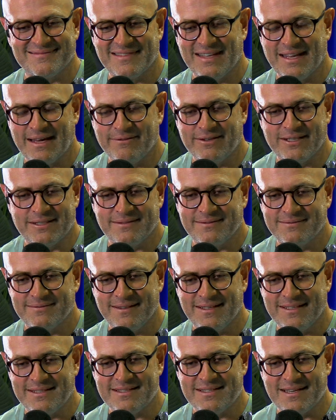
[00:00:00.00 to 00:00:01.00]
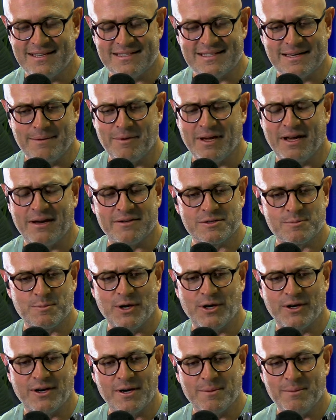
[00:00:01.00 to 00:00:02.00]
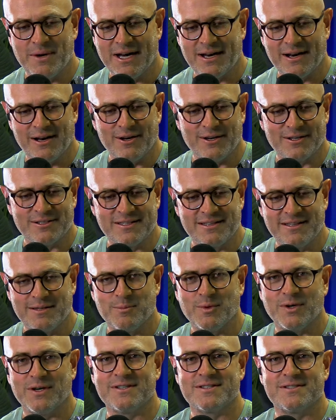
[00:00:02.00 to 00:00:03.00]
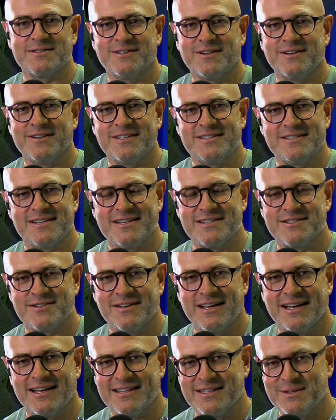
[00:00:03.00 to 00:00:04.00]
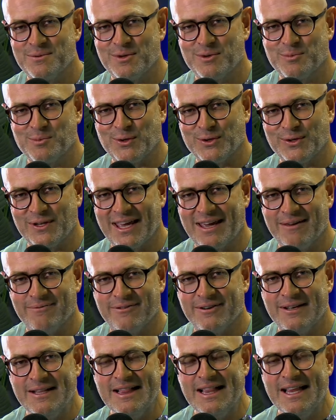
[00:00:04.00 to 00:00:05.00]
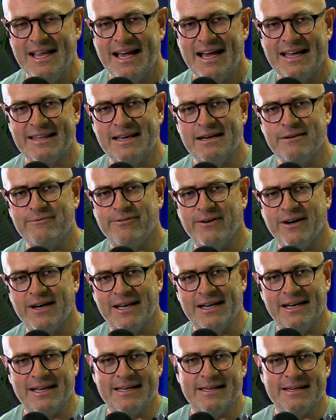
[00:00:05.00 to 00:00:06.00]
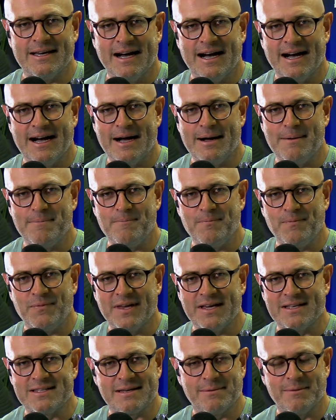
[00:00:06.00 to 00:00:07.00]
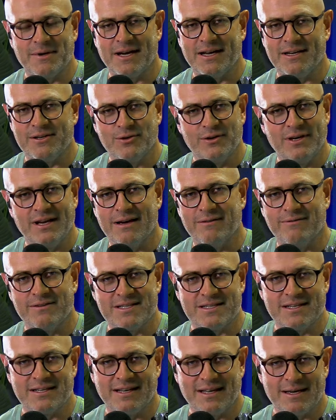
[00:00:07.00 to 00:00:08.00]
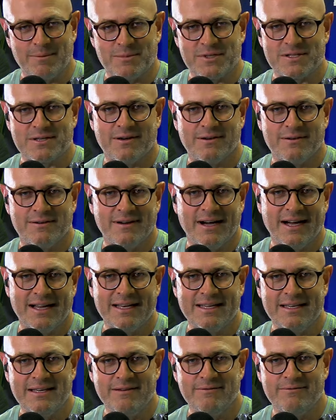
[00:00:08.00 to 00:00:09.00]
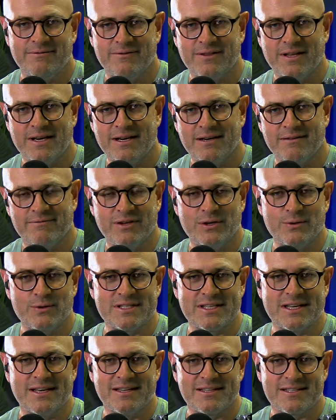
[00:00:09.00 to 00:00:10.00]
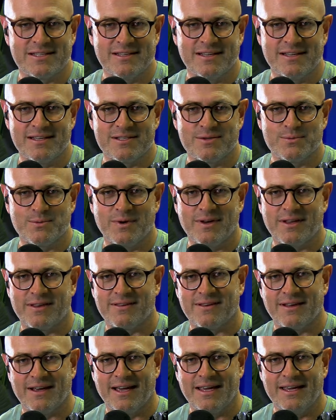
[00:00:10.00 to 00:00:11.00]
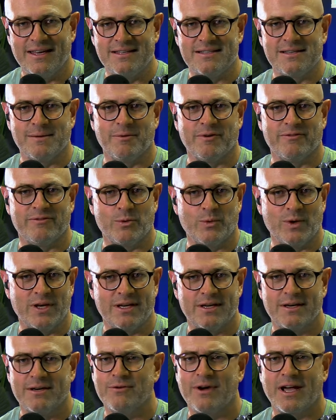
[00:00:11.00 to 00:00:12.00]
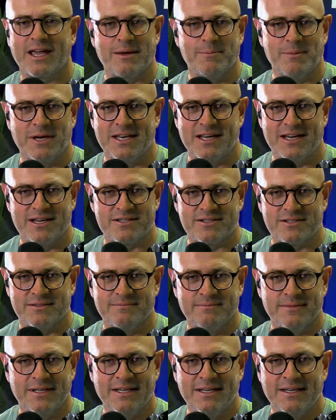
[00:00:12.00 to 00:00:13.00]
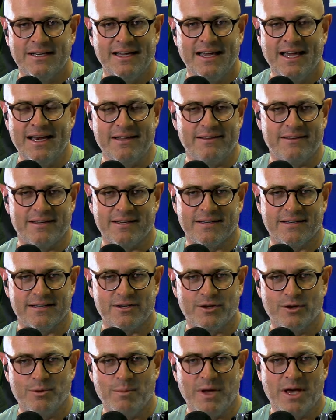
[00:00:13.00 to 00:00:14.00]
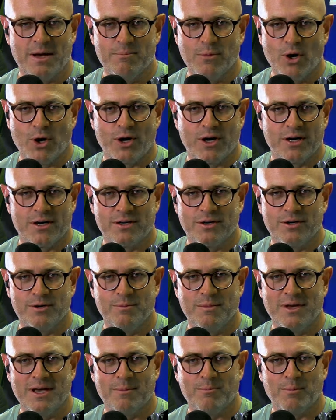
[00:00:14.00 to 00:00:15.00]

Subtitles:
Love it. It's something I've spoken about a lot in the past on Intentionality with Paul Kempff. And then finally, it's something I do in every single episode. I leave the viewers and listeners with a tip of the week, a recommendation, anything. It could be a book, could be a